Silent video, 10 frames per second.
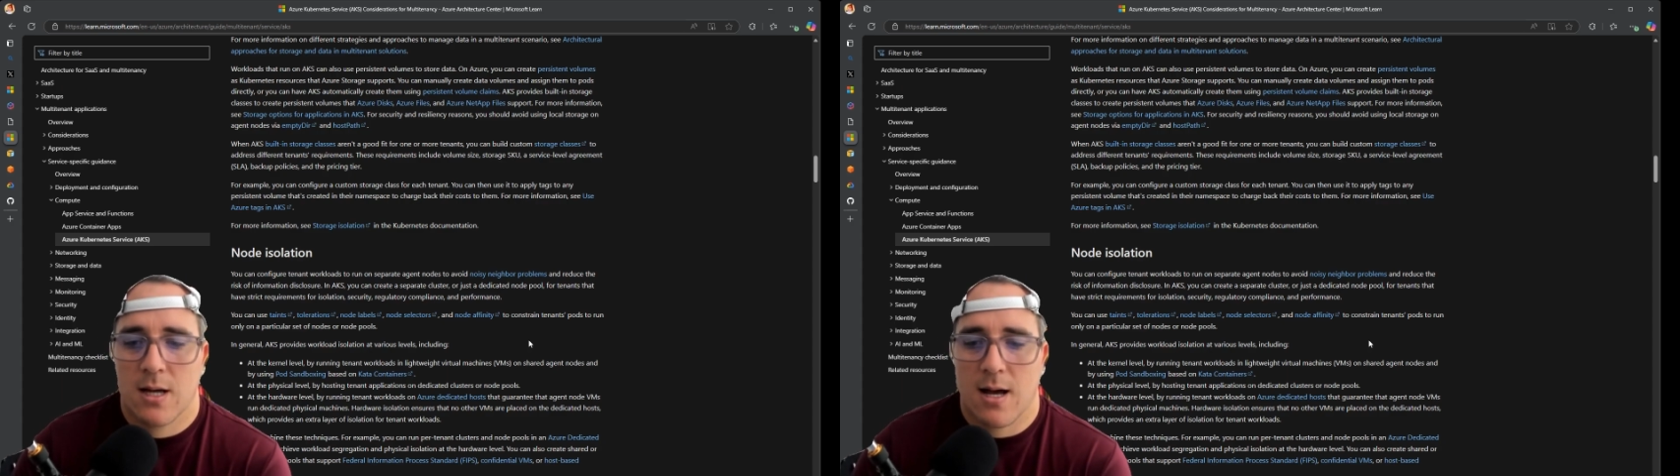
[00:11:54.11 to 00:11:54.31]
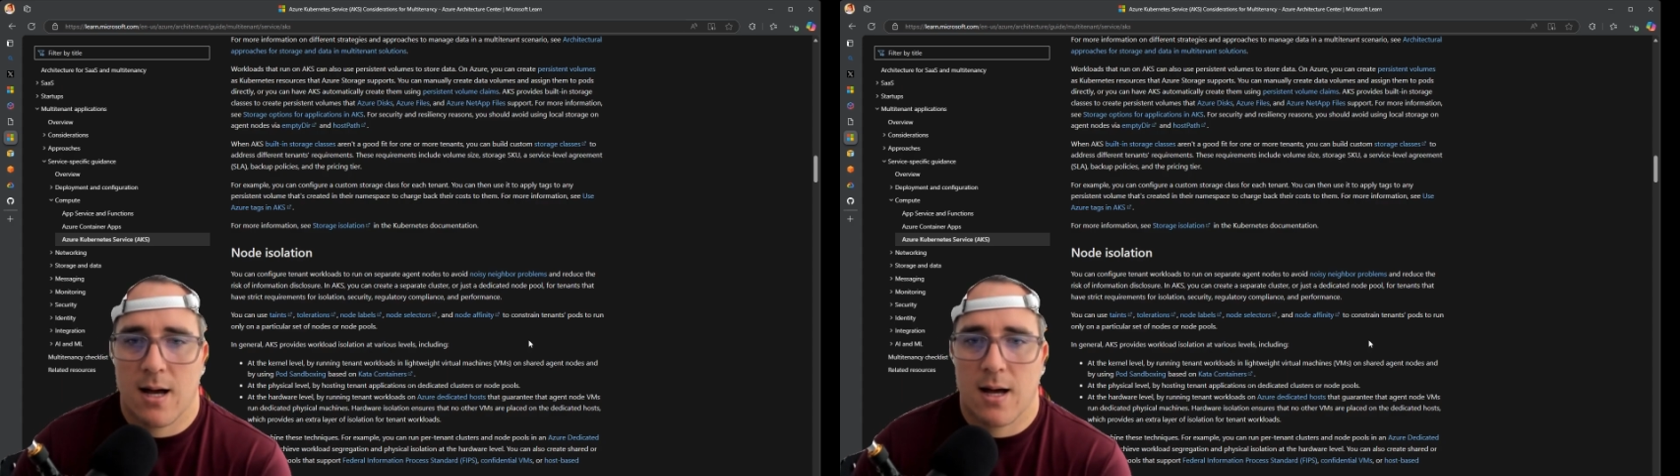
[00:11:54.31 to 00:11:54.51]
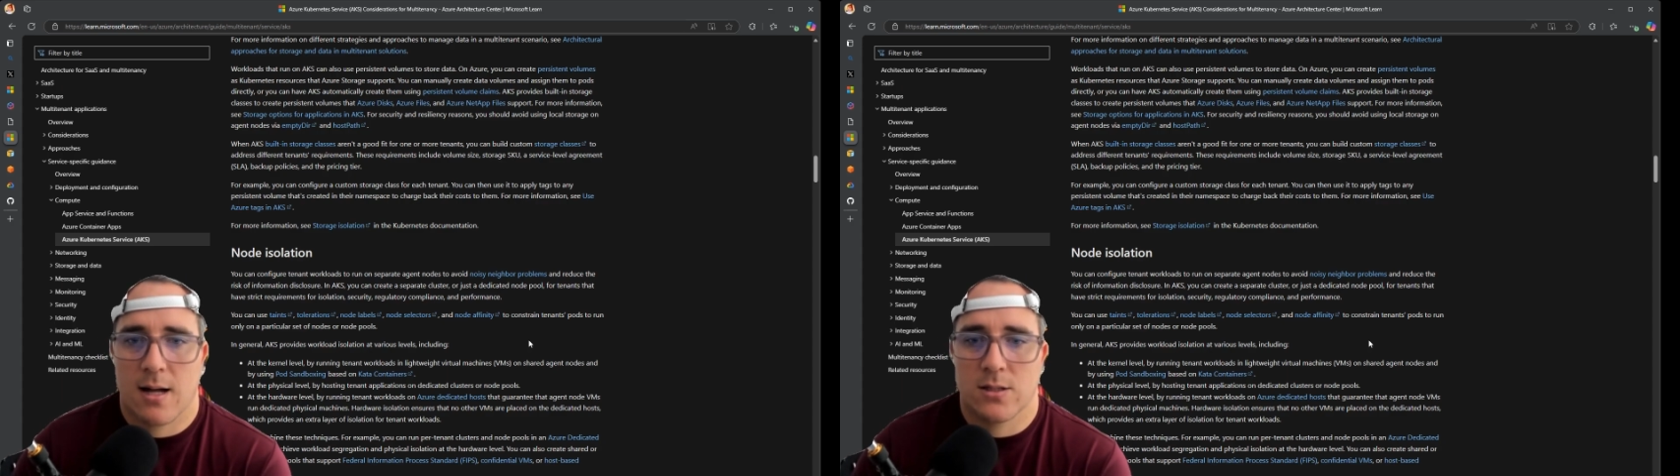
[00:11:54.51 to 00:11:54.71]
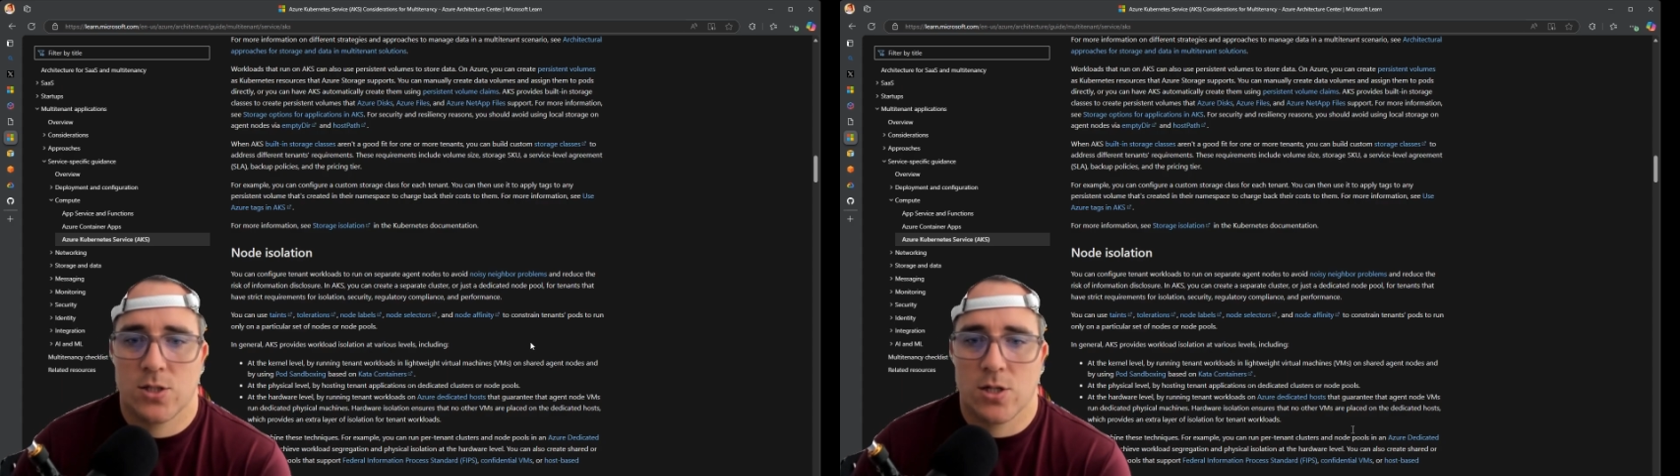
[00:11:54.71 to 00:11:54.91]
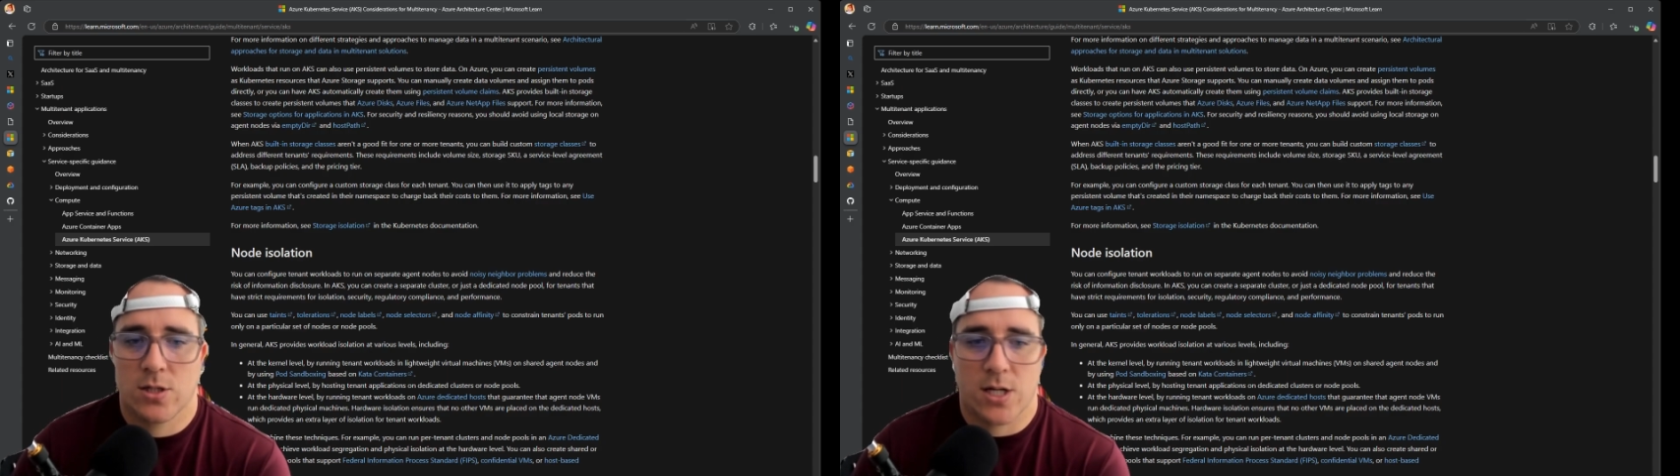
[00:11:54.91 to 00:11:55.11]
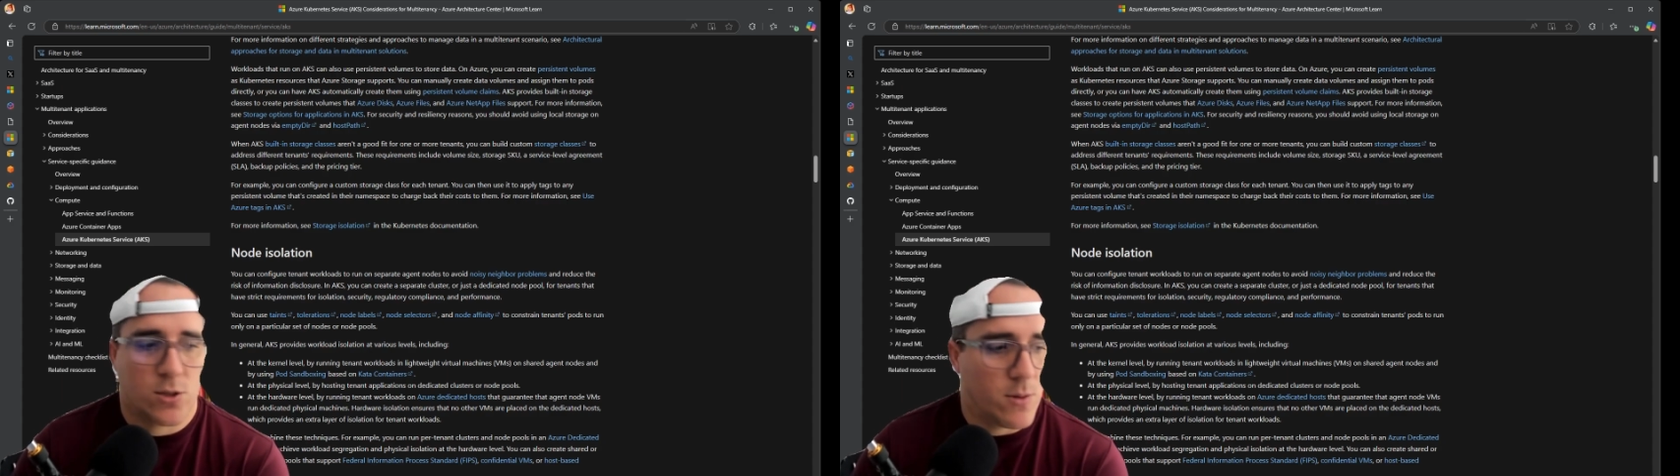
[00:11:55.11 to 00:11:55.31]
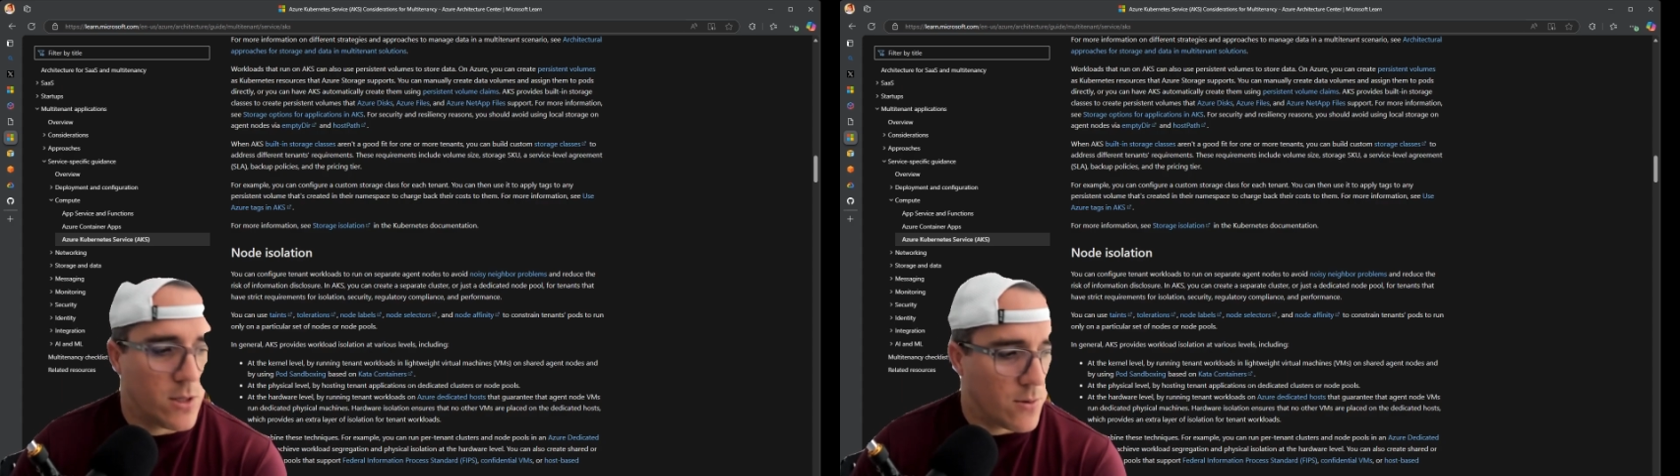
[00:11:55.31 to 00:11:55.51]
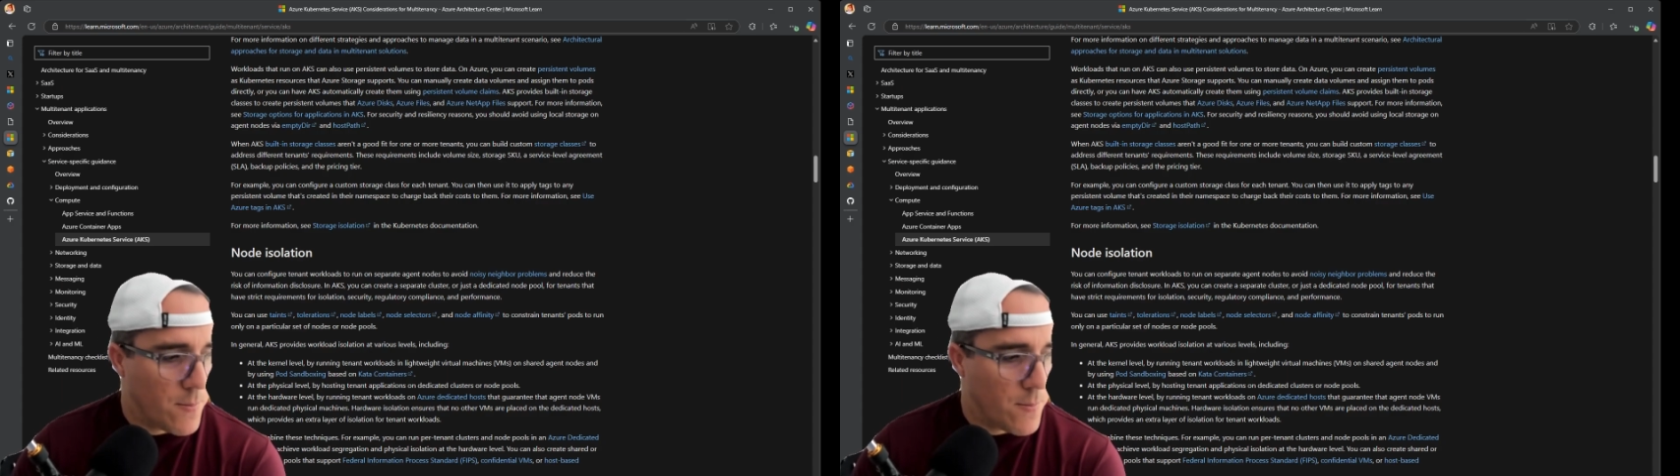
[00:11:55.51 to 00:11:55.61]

and see you in the next video.